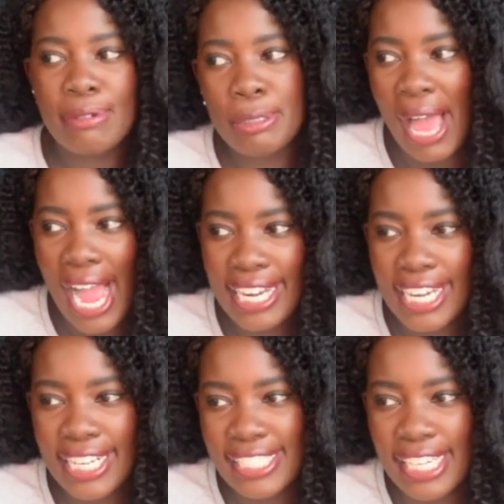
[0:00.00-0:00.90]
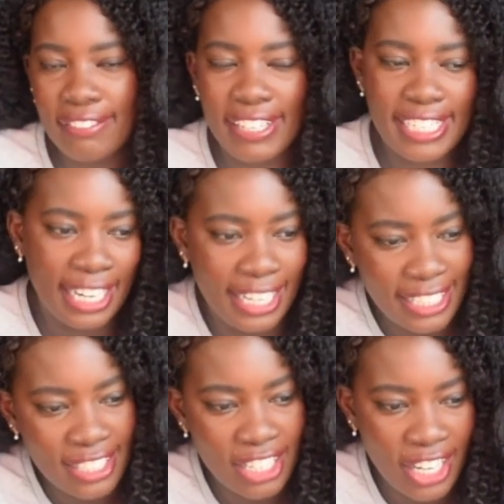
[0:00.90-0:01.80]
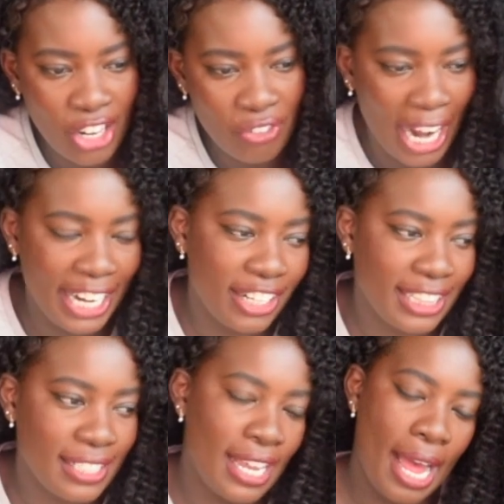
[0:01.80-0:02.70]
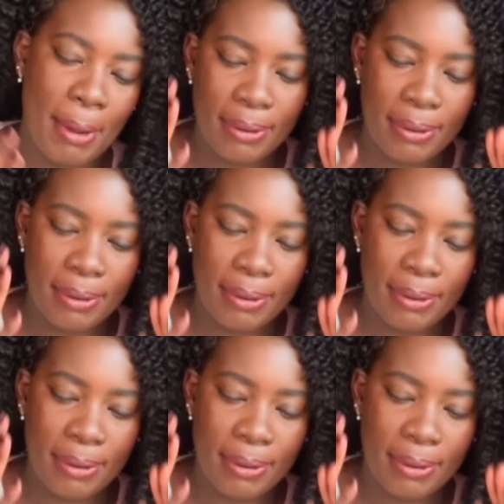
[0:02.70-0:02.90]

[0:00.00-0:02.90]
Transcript: was packing instead of like tending to Ryder at the time.